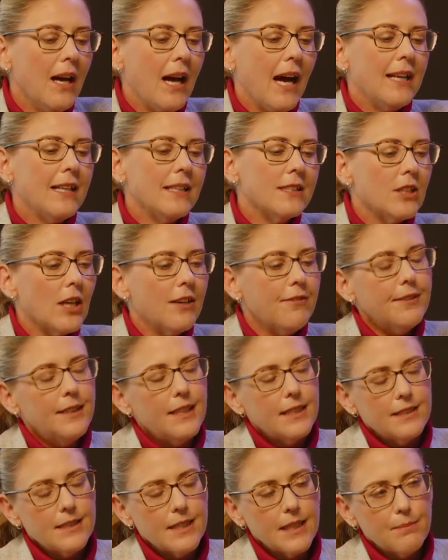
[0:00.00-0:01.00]
And it's often
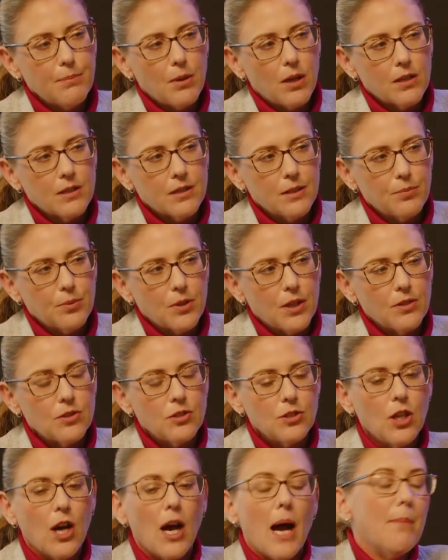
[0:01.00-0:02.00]
a tick box approach.
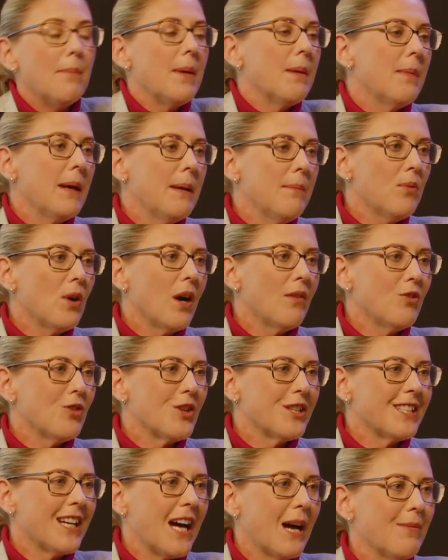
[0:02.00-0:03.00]
You know, I'm a member of a
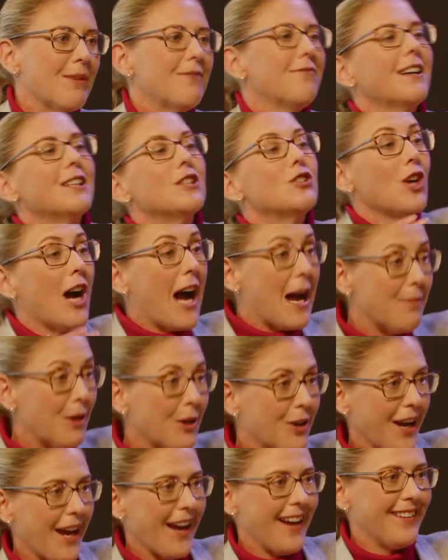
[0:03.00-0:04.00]
retirement fund, so I'm
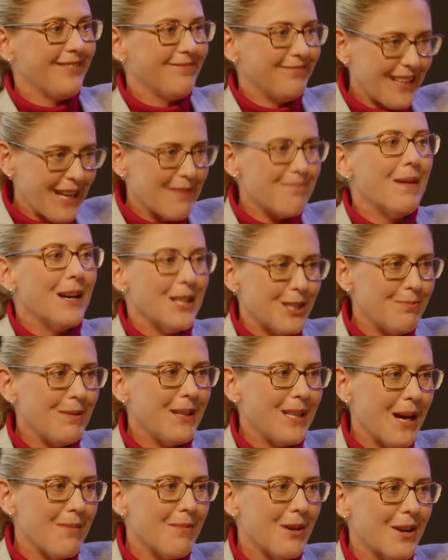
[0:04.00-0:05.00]
okay. That must
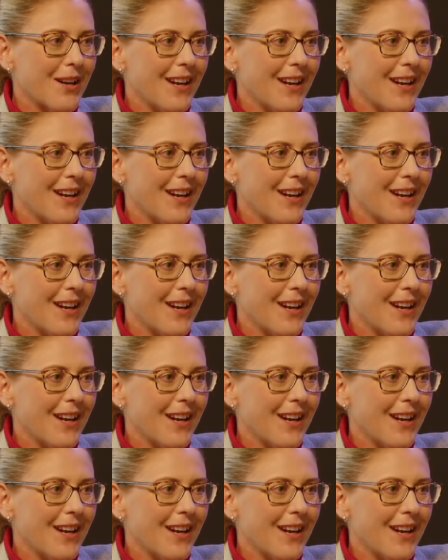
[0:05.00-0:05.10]
mean I'm okay.